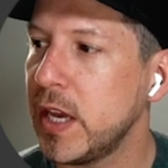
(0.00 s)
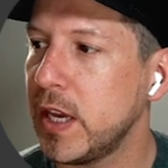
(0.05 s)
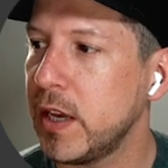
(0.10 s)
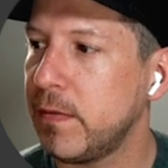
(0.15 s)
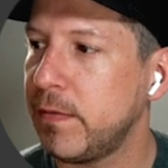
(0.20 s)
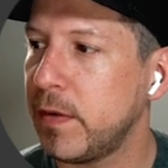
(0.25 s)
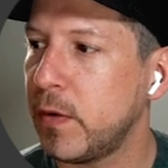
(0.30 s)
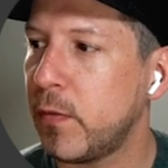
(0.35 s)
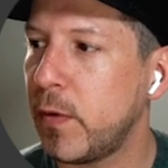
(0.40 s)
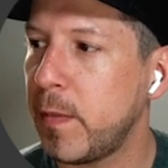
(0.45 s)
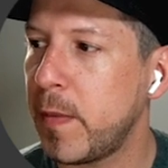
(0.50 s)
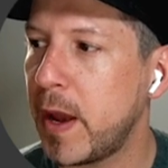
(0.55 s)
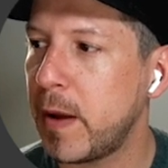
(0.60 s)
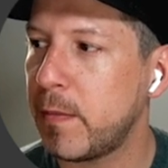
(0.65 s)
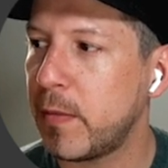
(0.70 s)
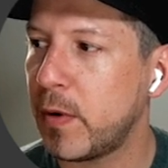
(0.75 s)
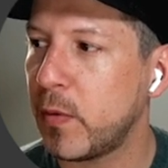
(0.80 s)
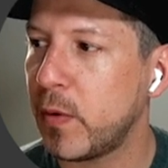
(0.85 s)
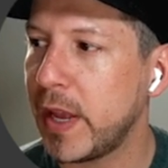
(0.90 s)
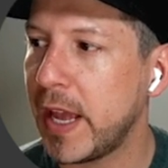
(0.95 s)
if you
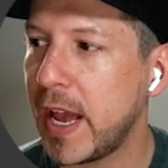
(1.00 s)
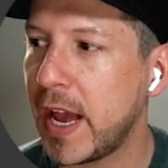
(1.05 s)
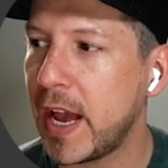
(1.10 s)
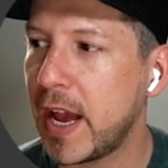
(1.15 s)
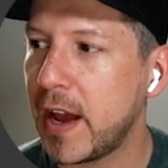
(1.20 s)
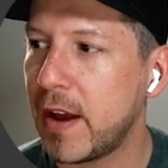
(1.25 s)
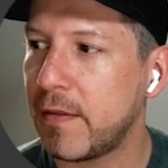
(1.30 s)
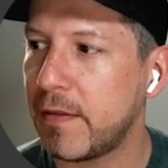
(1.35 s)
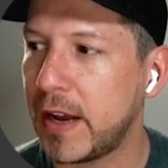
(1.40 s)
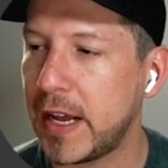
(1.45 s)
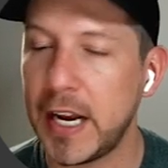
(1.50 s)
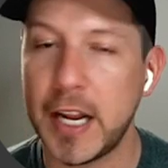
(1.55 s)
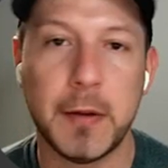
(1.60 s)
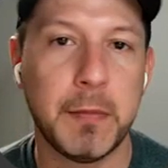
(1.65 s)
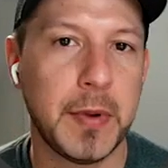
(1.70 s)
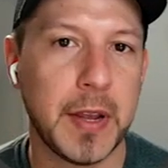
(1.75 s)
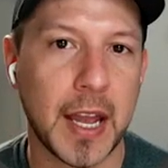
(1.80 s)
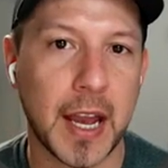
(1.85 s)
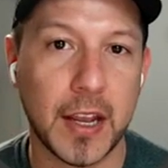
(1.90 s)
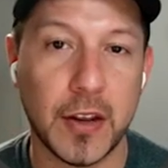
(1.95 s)
remember, we have an
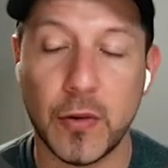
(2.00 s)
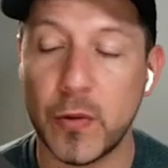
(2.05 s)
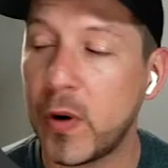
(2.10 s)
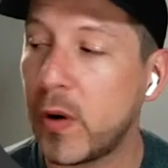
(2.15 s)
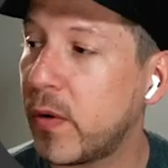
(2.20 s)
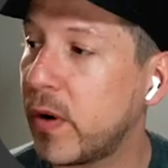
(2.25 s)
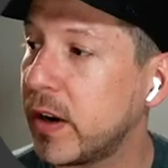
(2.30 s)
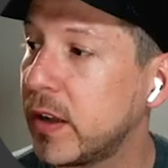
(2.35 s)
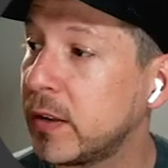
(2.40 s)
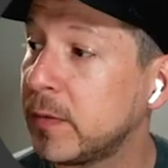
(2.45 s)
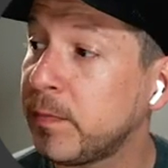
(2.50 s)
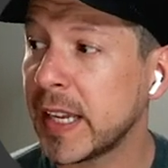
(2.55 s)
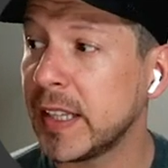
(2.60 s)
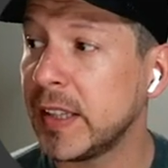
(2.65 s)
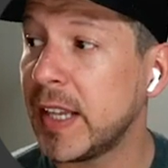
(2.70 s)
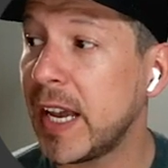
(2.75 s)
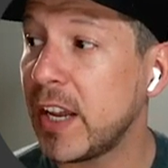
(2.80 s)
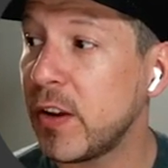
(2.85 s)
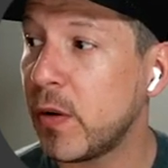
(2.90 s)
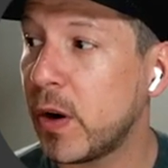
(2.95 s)
API URL,
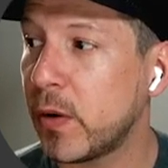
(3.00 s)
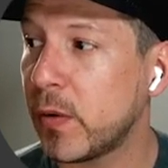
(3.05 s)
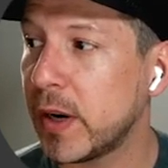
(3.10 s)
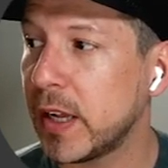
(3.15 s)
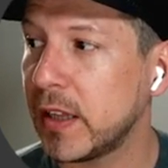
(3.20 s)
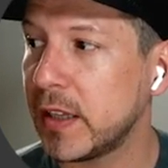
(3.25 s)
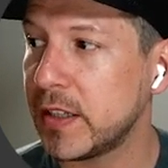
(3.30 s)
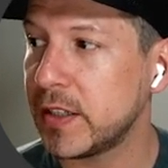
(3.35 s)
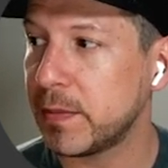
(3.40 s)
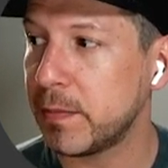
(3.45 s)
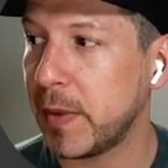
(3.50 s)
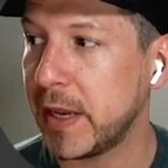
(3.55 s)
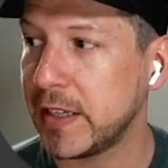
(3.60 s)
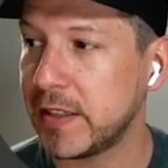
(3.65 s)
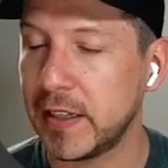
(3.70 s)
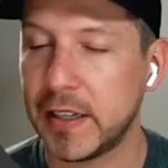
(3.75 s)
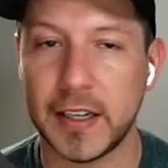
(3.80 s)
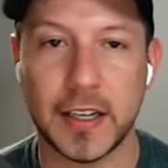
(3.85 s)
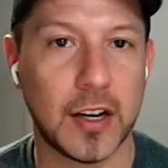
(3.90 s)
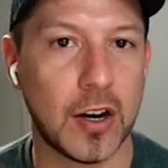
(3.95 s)
and that URL is
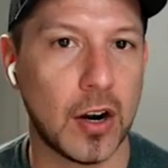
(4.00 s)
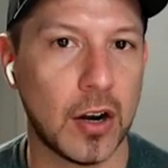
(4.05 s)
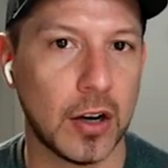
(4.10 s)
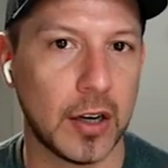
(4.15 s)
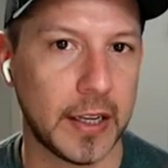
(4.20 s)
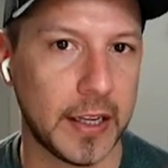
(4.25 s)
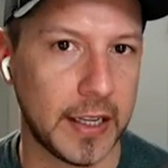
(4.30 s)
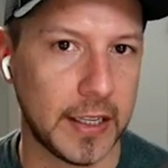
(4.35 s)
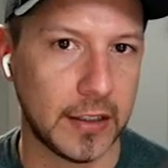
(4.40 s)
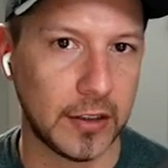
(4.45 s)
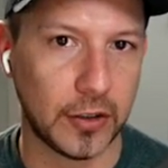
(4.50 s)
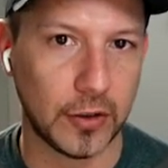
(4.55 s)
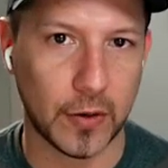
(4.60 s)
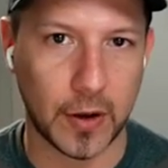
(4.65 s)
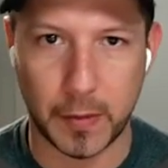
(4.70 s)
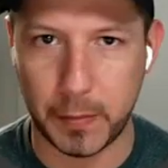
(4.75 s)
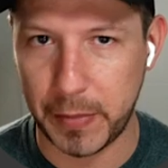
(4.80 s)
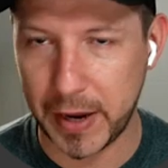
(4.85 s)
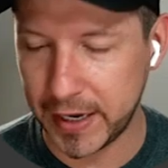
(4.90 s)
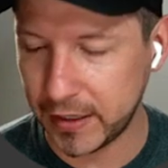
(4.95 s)
basically calling into
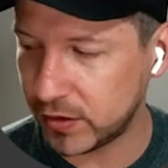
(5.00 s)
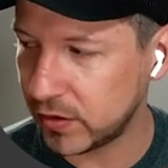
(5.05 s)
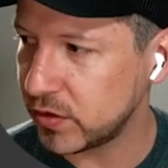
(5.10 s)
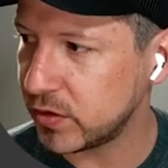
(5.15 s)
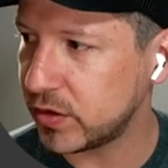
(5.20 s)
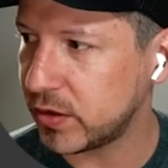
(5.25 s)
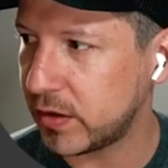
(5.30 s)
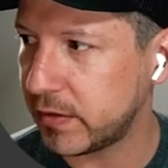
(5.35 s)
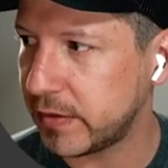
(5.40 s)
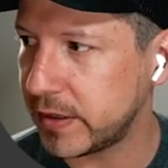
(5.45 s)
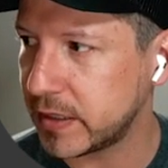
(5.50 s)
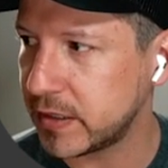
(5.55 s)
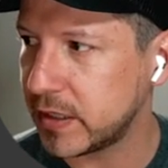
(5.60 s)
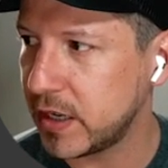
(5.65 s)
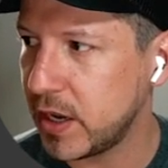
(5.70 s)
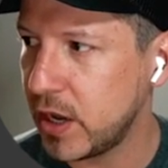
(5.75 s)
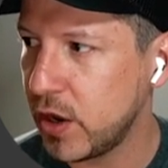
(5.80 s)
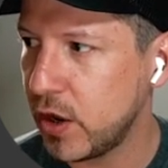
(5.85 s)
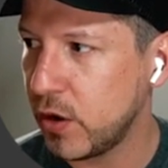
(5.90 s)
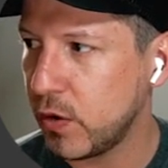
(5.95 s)
a Python
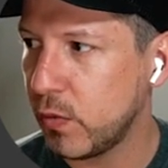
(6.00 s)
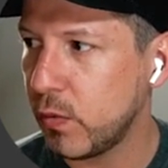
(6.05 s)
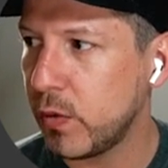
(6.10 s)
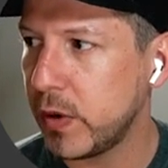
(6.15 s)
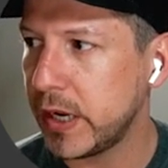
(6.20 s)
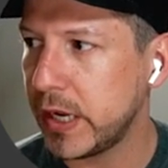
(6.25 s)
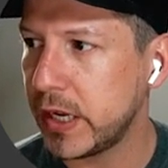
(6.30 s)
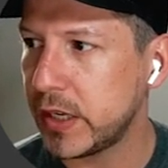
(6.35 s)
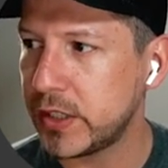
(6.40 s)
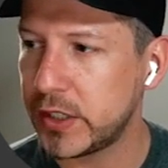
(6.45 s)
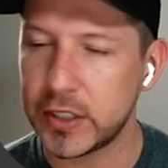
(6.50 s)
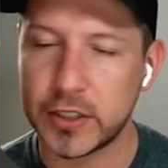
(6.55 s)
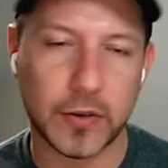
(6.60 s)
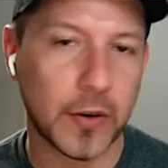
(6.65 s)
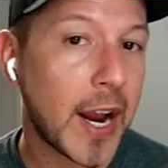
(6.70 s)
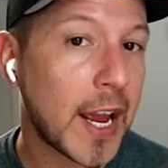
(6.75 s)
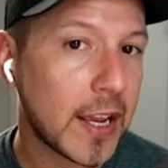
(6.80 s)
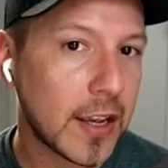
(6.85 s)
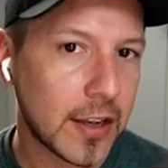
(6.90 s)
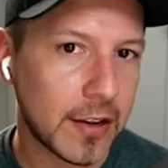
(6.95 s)
service, which is
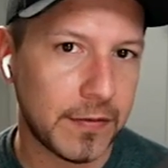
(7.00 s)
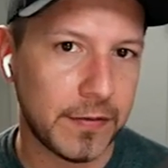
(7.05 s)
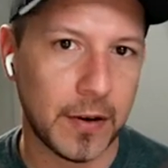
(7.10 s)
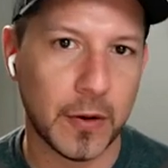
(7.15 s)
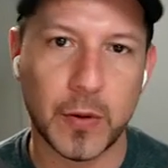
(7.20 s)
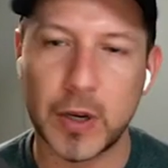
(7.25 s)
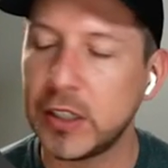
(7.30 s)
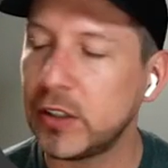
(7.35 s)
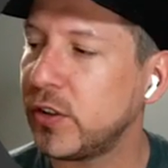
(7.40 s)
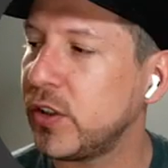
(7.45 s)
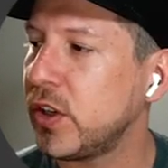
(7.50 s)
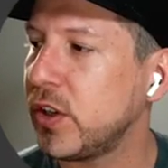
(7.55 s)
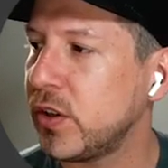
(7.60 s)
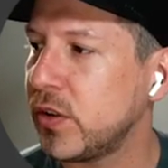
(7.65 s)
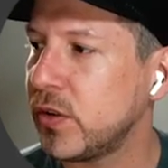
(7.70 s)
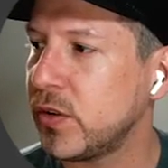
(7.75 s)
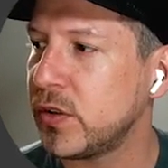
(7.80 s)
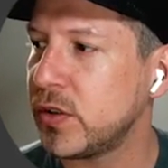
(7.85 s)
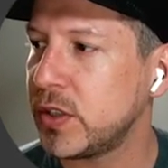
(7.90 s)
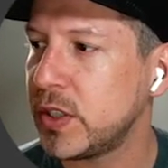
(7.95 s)
great if you want to
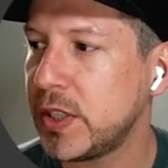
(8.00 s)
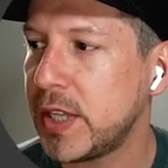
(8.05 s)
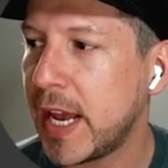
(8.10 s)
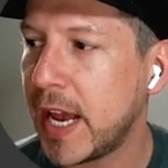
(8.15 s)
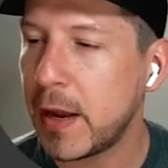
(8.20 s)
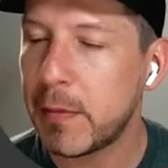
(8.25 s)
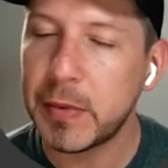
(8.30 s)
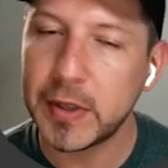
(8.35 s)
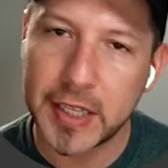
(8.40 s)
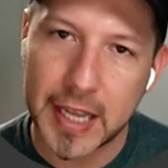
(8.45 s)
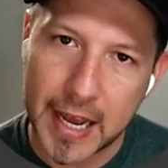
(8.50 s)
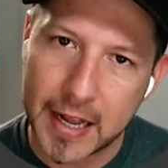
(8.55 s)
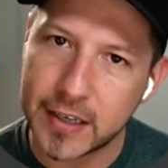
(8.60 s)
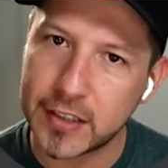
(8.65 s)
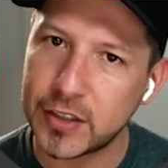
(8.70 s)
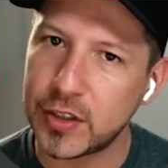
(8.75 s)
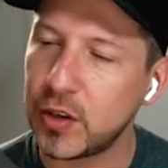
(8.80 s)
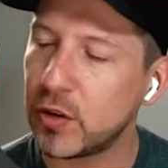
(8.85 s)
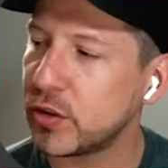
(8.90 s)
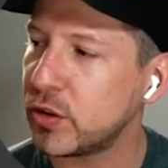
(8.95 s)
use that, but that
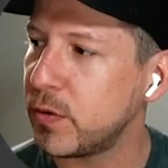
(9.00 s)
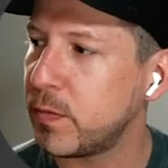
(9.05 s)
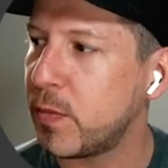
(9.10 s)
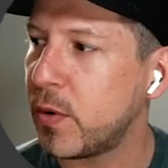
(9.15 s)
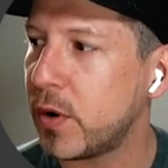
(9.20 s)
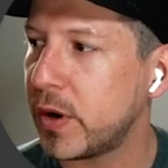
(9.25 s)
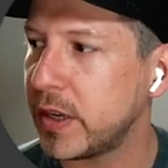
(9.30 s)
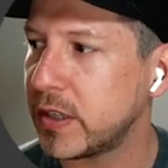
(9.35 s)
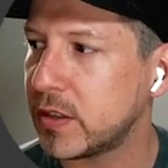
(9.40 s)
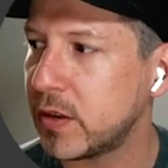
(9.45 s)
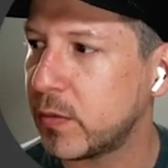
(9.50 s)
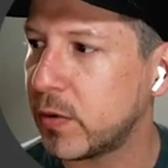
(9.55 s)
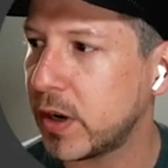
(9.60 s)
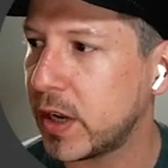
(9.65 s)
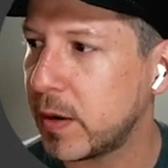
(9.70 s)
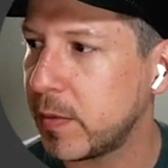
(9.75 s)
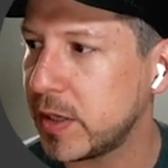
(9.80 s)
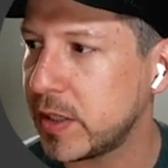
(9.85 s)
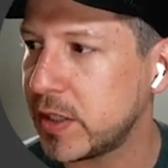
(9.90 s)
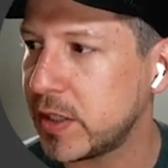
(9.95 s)
is not supported, so we're going to be